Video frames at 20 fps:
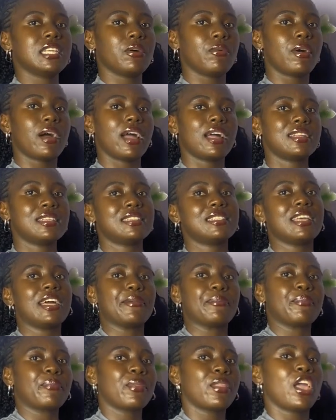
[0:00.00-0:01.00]
our answer.
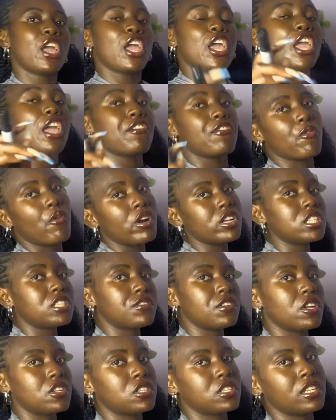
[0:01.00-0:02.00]
If you watch this
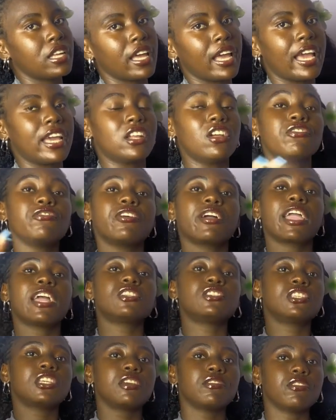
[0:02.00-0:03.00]
video to the end, don't forget
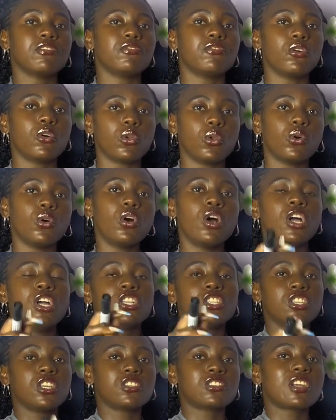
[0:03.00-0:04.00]
to give a follow,
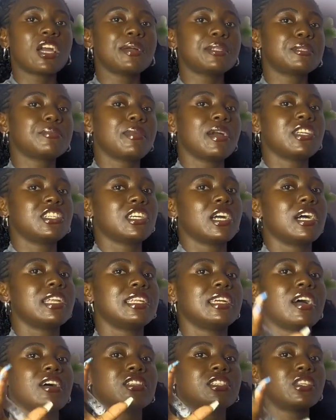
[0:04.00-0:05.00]
subscribe to my
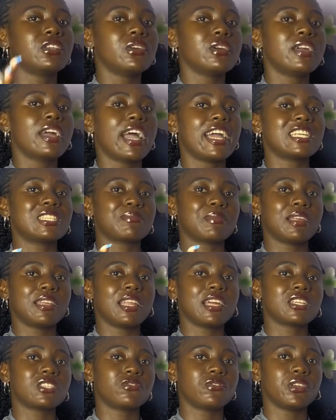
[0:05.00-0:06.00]
channel. I'll see you guys in my
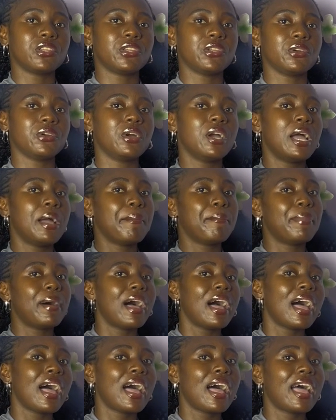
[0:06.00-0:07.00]
next video.
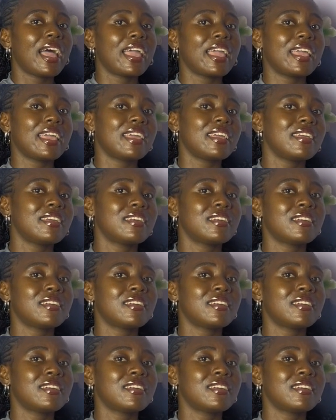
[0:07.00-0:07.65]
Bye.